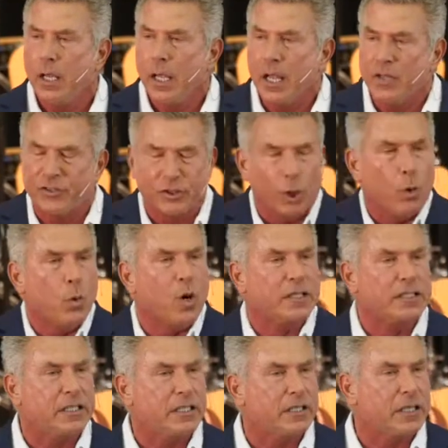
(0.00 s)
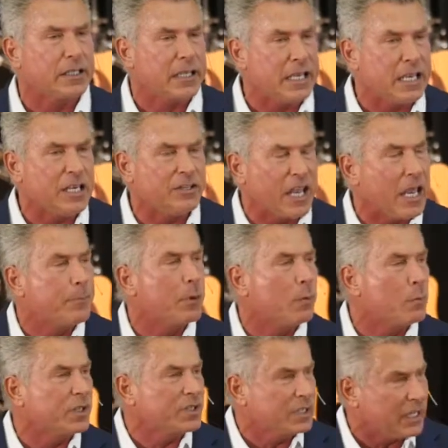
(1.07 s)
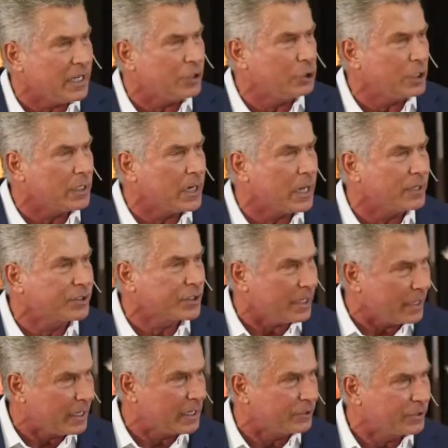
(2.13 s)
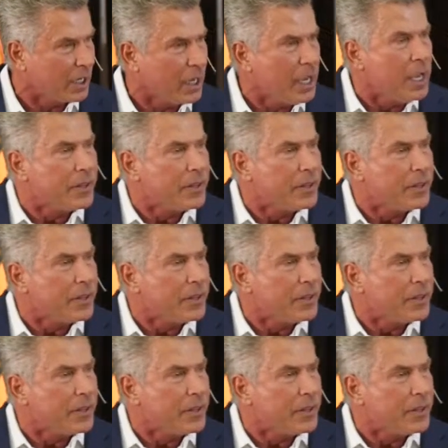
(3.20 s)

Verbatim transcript: And so, what the keys Abram was teaching us is